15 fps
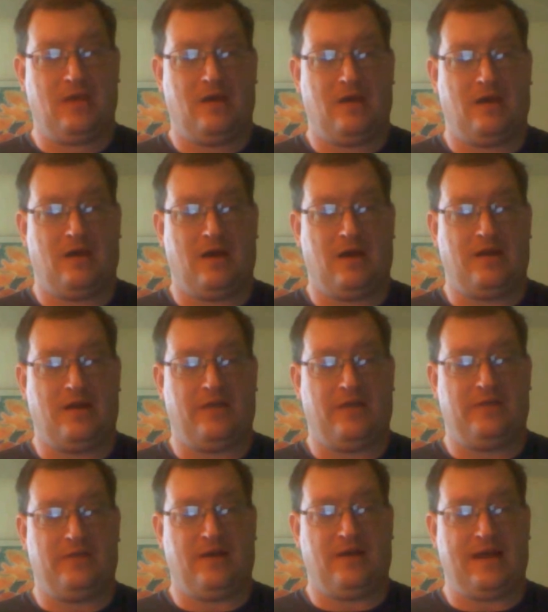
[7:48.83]

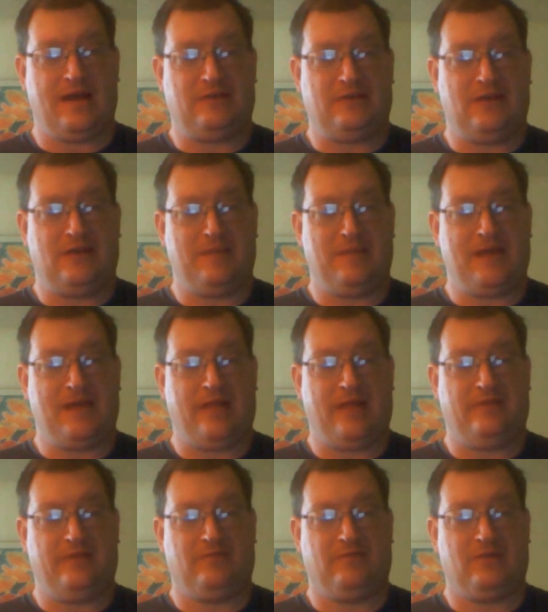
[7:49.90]
another young actor named
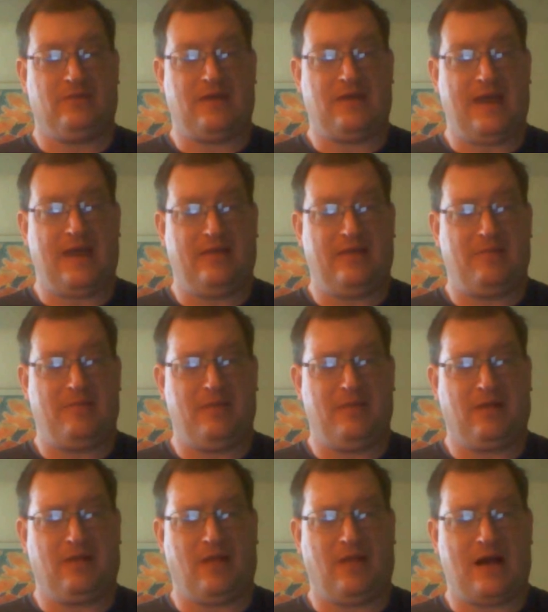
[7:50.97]
Caleb
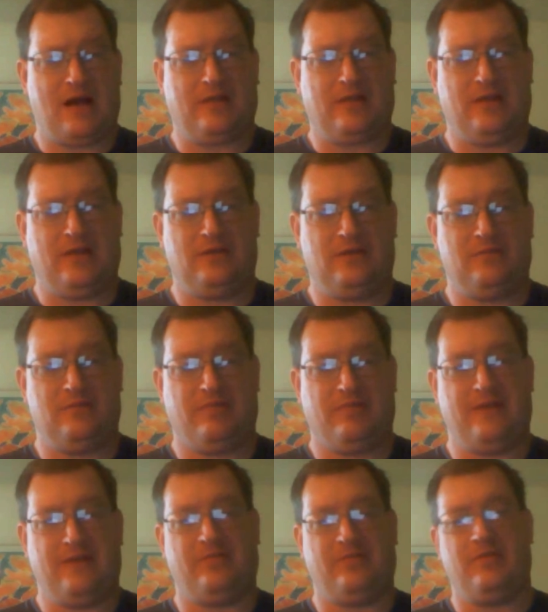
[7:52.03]
McLaughlin, who
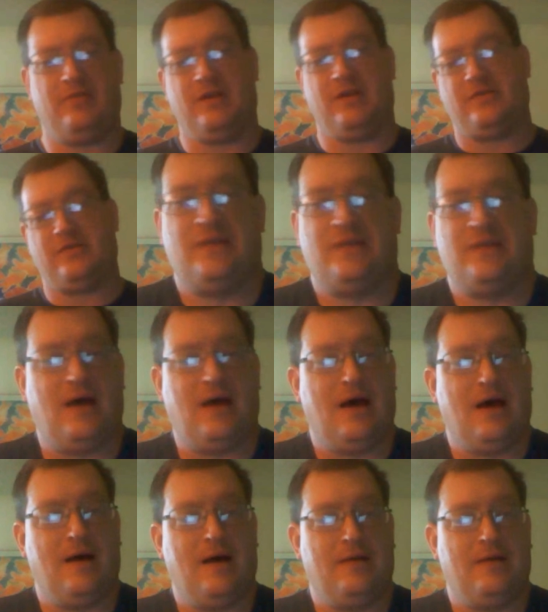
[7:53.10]
plays Lucas.
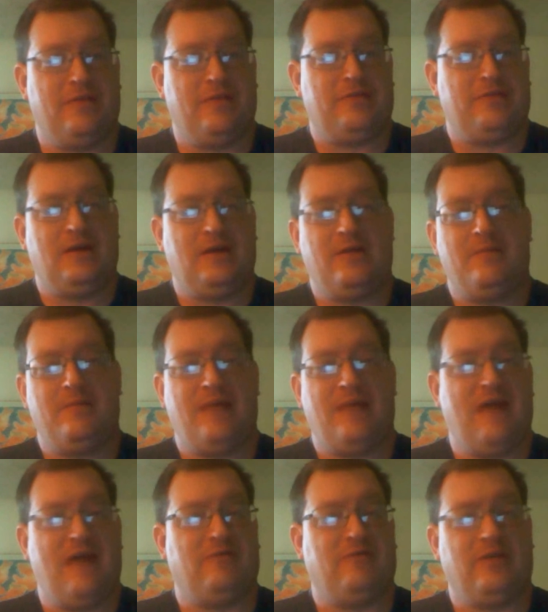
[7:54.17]
The 3 of them
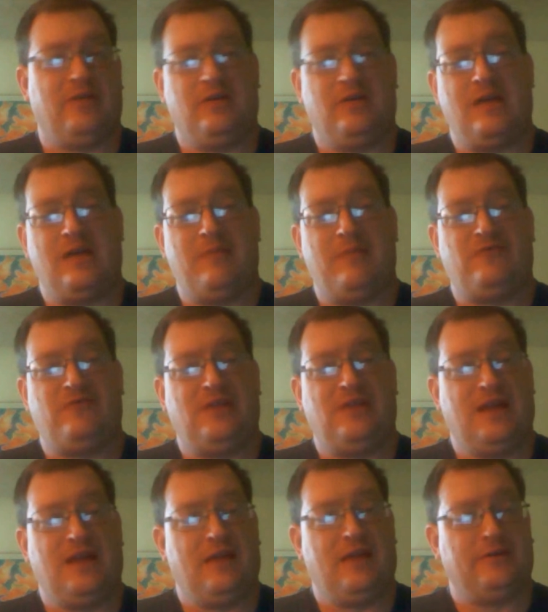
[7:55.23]
have really good chemistry
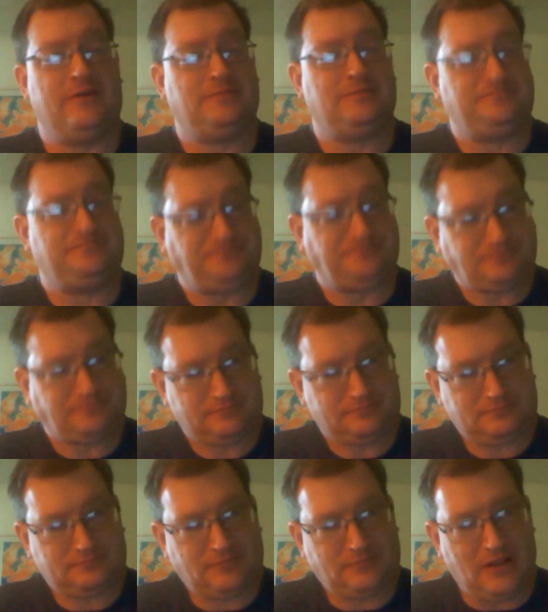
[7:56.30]
together.
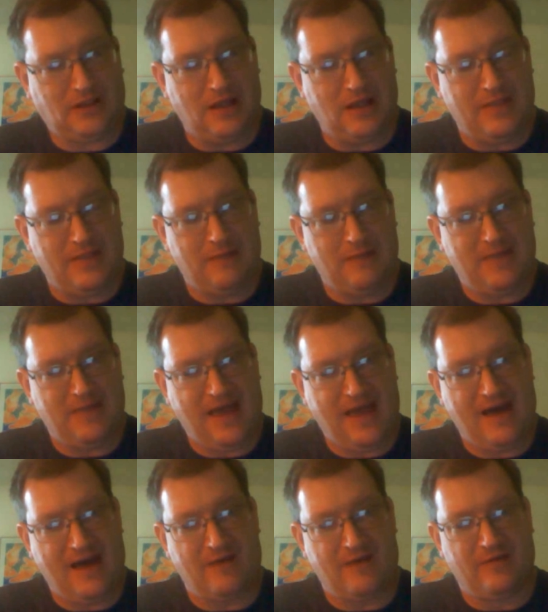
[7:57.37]
And then we
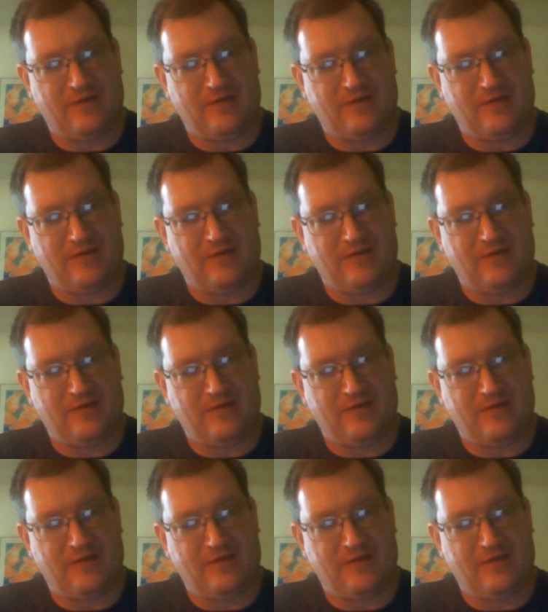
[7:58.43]
have